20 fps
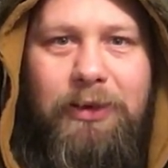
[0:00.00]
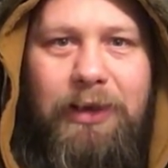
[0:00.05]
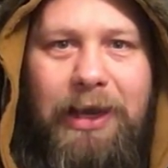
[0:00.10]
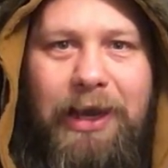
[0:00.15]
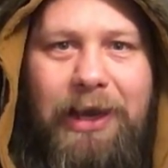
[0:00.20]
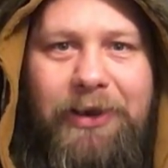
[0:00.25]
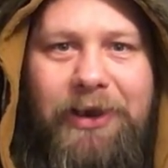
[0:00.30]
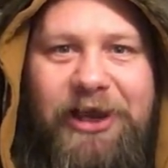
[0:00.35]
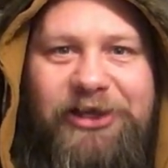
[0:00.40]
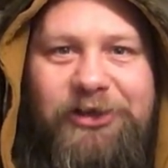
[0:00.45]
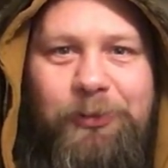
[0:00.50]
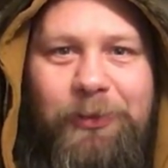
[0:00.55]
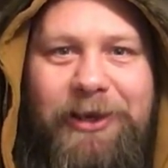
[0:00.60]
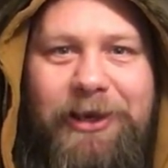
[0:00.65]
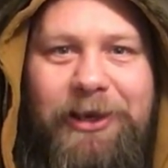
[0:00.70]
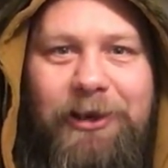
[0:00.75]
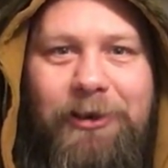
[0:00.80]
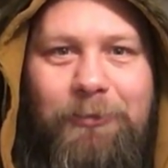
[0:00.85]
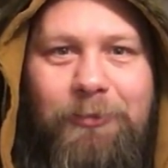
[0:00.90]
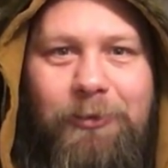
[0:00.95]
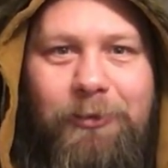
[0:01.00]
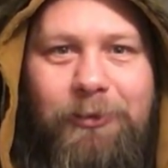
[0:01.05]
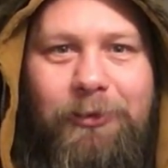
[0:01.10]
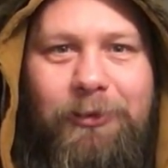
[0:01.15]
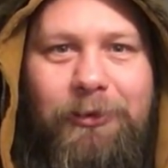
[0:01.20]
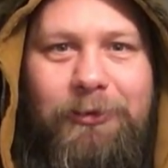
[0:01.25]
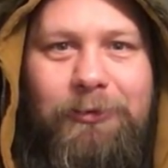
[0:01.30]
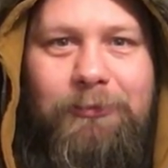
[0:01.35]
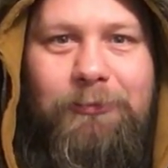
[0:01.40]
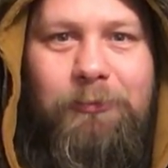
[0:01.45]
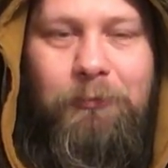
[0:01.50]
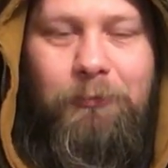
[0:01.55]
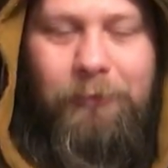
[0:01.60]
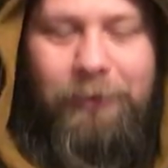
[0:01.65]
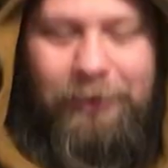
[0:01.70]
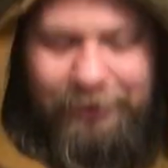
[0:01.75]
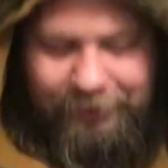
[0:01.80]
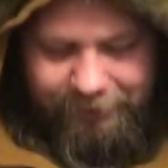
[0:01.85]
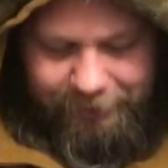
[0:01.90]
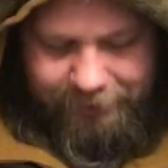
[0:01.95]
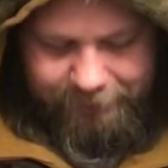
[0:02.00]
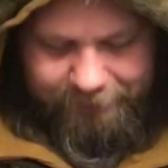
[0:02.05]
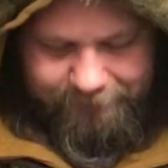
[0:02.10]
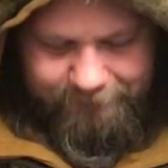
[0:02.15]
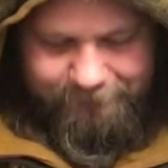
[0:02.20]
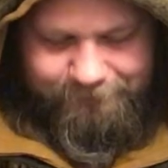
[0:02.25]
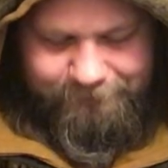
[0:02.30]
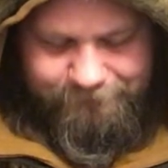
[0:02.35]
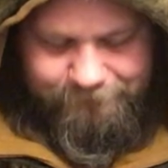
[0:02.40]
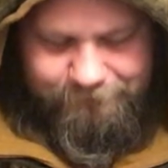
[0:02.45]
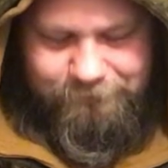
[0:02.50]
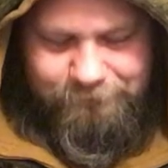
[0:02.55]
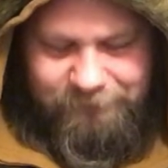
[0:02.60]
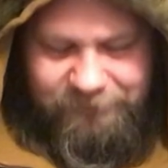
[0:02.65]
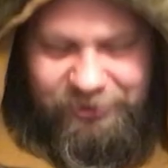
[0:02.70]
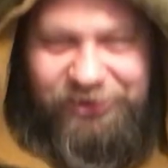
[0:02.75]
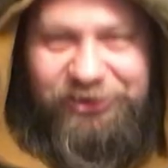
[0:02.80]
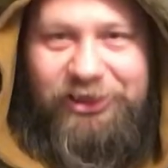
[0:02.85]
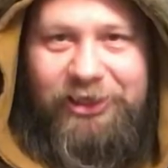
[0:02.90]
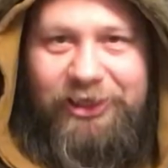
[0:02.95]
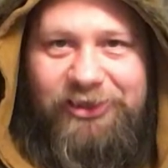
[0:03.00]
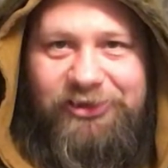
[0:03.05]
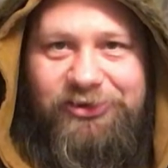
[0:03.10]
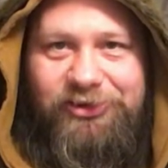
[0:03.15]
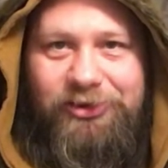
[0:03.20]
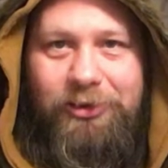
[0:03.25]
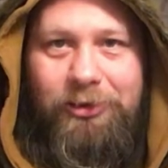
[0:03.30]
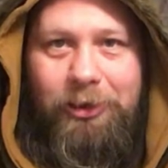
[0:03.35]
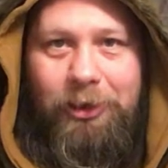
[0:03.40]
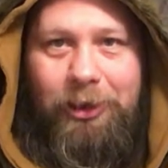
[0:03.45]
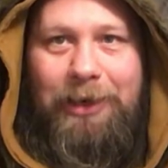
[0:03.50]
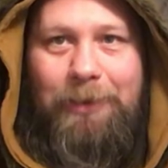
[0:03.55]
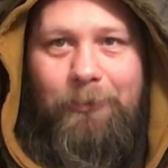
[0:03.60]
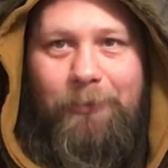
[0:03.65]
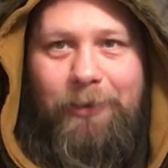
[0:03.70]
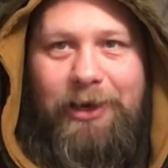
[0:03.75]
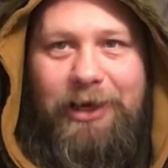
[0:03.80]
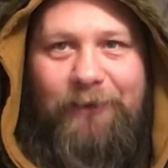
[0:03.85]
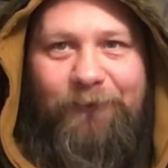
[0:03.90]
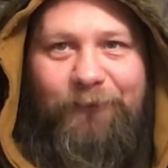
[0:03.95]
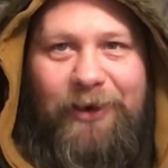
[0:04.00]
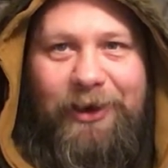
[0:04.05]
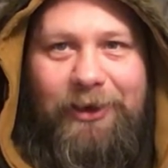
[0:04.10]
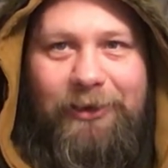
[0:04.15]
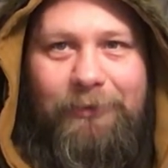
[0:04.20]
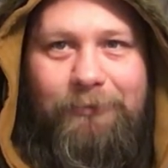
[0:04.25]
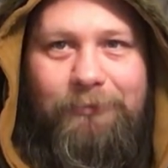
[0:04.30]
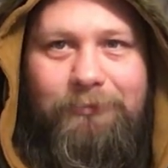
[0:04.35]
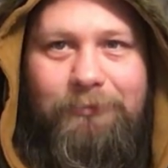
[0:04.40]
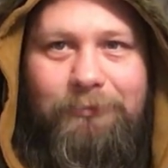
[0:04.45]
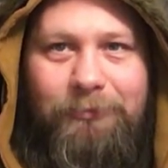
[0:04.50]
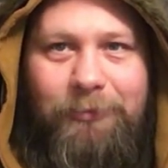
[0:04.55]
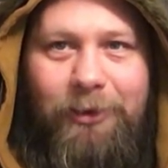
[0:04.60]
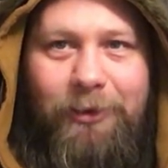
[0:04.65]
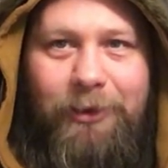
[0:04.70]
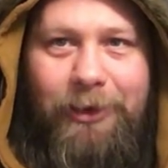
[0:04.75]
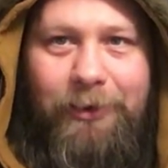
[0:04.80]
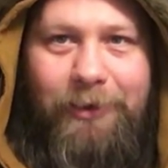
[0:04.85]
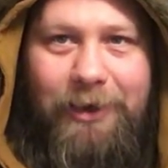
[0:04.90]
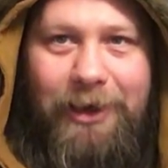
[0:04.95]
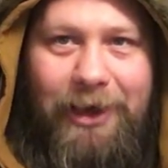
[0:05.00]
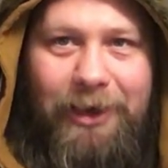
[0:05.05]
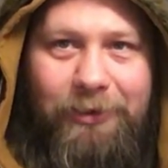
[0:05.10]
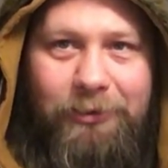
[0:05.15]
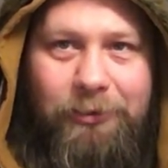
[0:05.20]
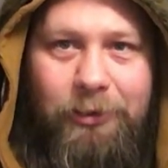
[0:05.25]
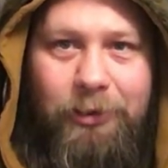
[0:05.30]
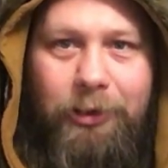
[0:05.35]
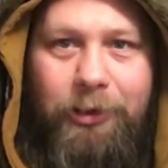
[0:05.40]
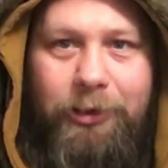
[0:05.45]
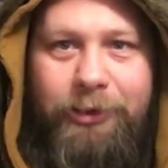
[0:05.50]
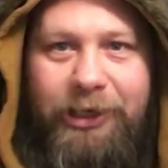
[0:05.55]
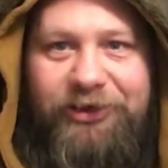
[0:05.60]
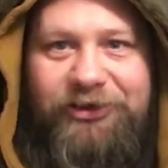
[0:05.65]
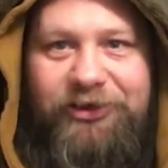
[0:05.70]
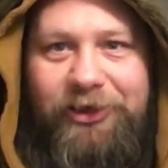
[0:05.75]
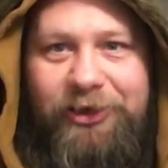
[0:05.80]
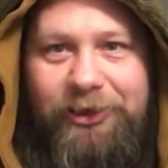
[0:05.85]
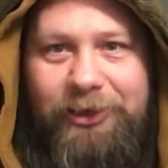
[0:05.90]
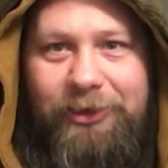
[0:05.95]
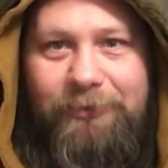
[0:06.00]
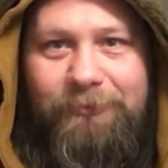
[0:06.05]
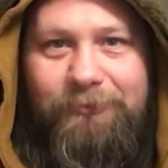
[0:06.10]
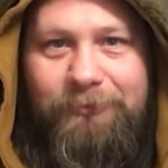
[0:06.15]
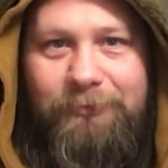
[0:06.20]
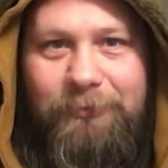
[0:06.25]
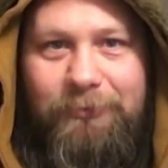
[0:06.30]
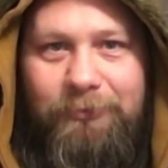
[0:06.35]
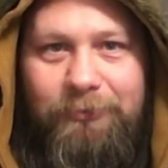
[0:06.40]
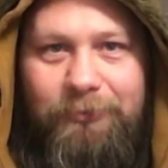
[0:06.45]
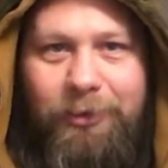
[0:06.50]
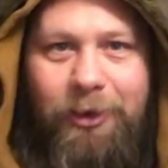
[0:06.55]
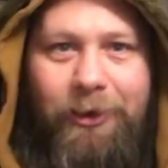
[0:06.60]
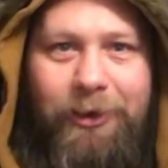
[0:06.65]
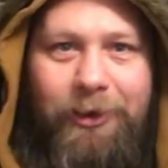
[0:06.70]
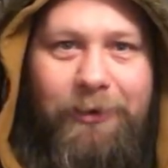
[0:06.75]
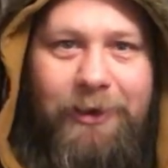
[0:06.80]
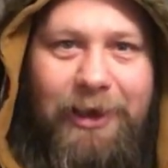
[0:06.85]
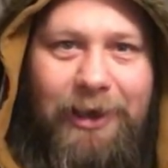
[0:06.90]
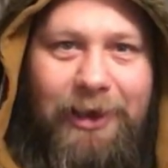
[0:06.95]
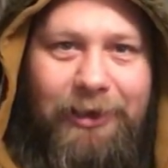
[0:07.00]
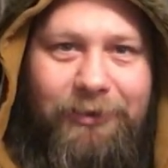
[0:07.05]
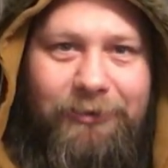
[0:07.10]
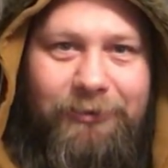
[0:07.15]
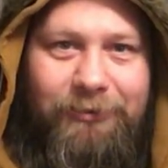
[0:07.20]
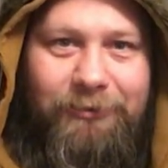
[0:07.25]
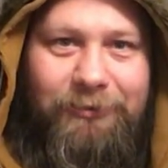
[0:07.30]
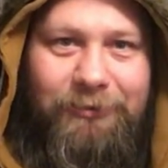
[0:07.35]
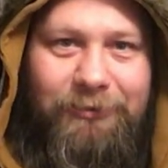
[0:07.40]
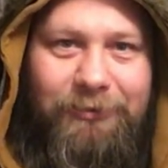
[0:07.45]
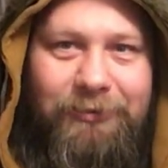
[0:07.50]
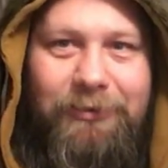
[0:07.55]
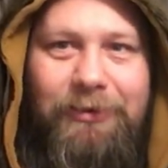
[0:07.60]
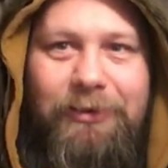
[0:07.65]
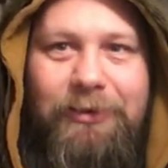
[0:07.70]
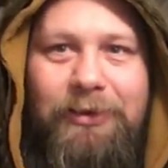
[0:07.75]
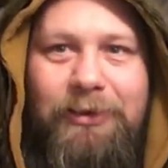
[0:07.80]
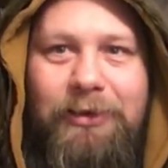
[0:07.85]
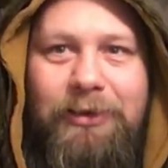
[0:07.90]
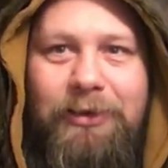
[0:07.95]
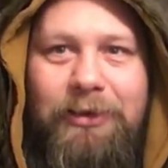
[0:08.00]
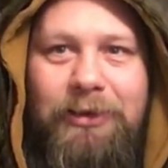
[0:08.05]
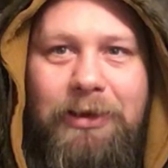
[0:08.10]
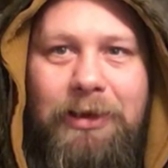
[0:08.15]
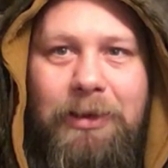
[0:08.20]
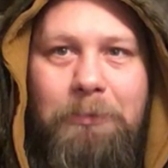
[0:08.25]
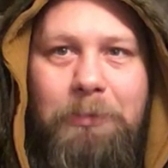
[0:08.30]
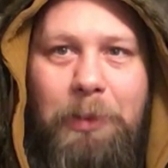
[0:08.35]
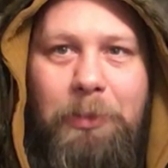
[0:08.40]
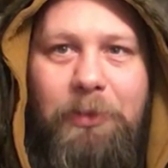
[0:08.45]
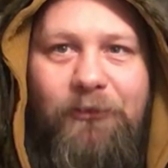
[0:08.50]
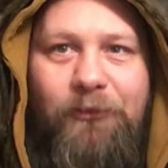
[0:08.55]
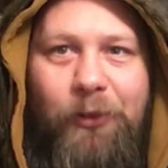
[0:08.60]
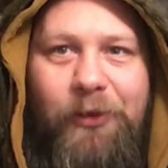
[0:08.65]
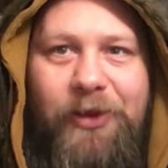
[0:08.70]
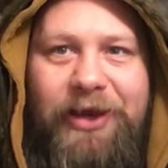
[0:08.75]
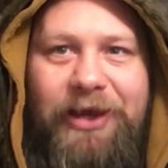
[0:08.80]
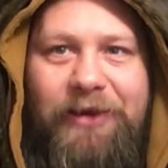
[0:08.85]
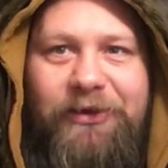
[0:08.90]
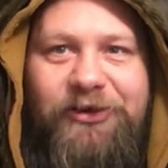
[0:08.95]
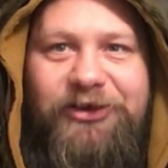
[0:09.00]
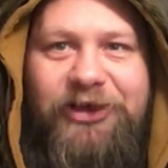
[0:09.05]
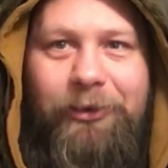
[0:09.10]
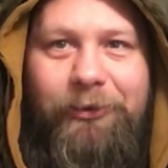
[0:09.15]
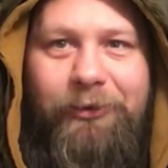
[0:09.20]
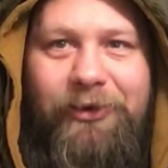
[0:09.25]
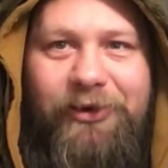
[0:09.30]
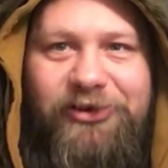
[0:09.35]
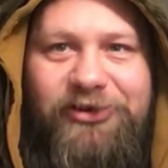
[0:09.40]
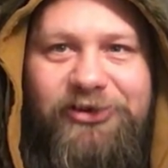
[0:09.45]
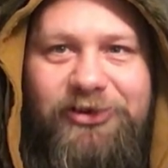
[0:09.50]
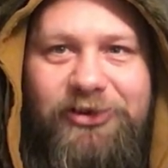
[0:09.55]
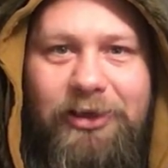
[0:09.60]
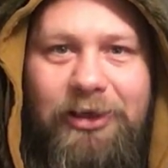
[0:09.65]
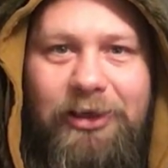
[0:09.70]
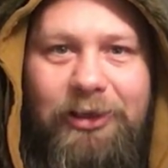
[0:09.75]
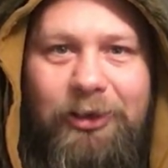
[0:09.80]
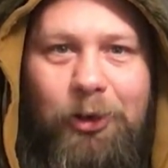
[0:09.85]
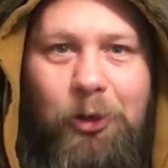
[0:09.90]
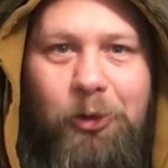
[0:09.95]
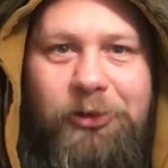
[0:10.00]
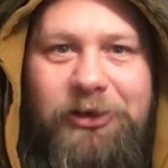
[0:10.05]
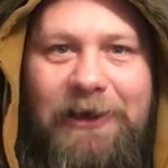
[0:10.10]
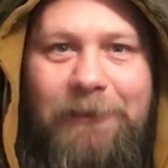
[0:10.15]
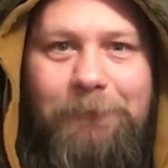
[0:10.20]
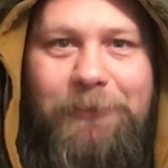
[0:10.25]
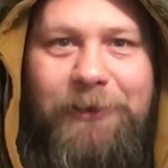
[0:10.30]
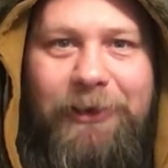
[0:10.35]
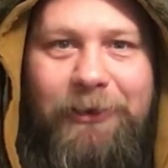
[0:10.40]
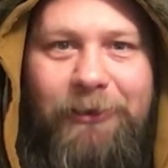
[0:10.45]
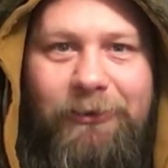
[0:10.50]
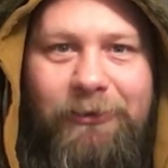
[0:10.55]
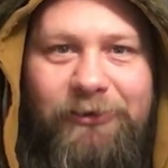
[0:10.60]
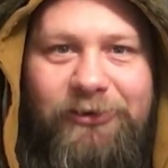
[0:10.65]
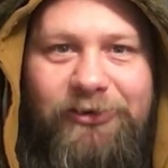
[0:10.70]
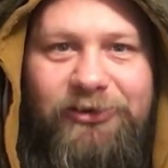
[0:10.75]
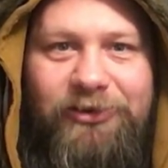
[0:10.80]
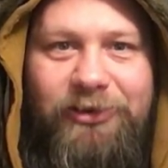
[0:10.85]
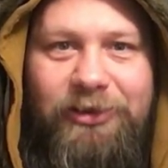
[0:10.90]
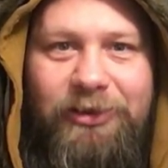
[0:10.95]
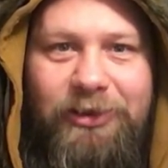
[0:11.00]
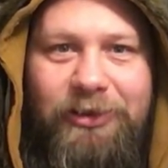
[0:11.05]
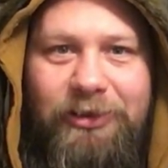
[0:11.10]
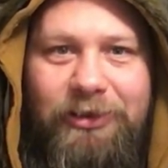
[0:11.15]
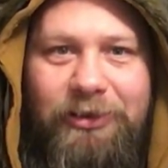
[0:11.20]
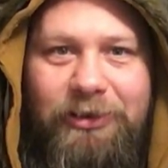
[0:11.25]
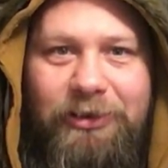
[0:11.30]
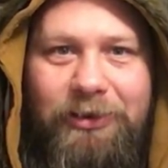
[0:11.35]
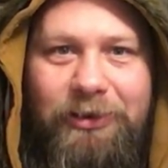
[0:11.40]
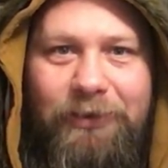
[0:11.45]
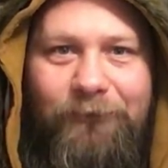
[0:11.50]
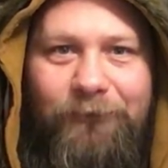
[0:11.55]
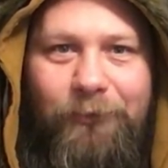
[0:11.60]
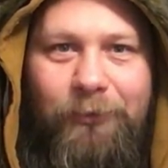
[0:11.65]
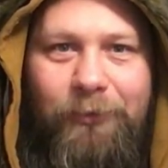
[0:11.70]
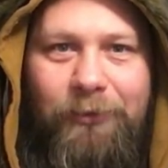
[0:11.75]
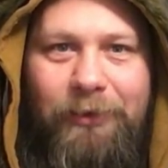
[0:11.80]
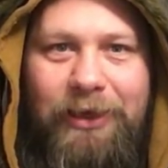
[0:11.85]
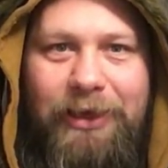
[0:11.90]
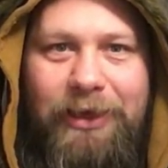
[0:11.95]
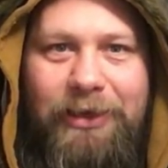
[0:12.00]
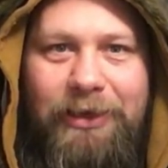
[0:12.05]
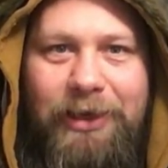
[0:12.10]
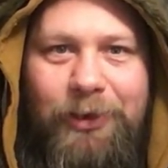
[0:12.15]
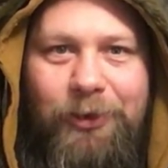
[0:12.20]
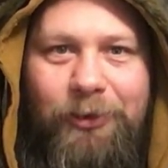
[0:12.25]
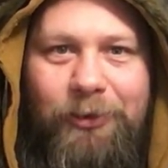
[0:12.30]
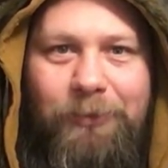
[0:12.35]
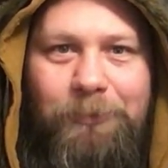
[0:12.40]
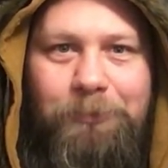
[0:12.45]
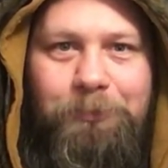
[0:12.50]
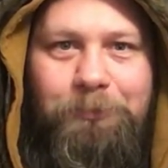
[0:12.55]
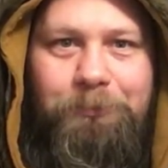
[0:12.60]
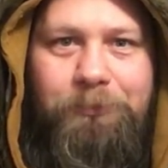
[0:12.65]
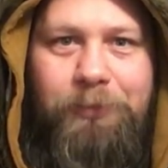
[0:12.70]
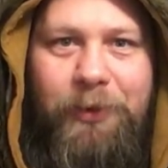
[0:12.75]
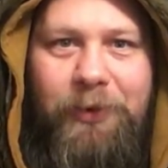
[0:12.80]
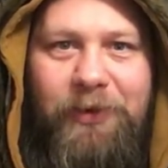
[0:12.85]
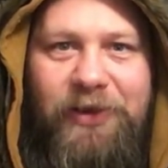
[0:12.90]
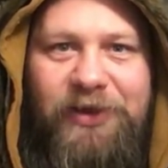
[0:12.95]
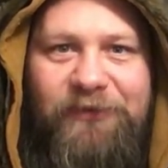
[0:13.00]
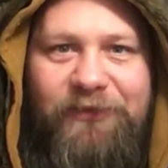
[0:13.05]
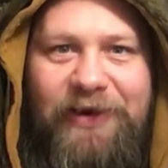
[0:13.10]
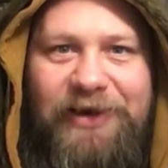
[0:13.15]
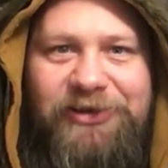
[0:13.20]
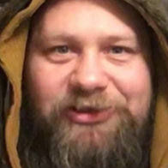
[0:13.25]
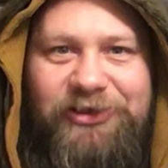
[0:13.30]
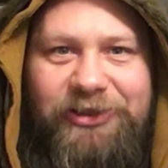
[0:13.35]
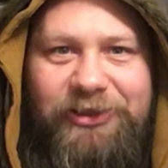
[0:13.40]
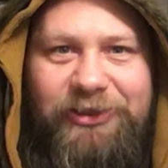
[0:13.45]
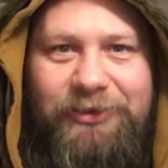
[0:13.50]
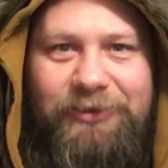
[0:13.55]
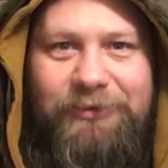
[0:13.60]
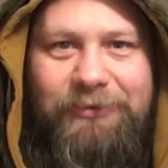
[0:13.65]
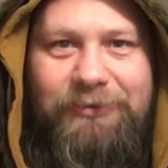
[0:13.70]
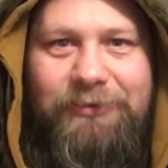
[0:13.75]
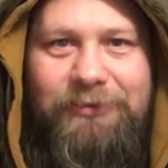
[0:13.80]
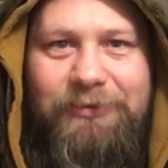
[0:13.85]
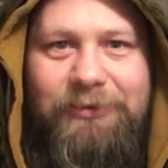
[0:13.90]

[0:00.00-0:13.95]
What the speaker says: And next we hear more whining. Because yes, I'm ready to fight him. No, you're not. Yes, I am. No, you're not. But before they can settle this, Loki appears for another pointless fight scene.